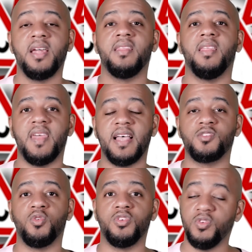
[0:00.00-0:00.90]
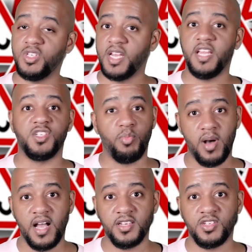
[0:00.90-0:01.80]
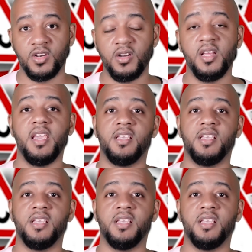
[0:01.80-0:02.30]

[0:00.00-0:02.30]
Then that's going to change your posture.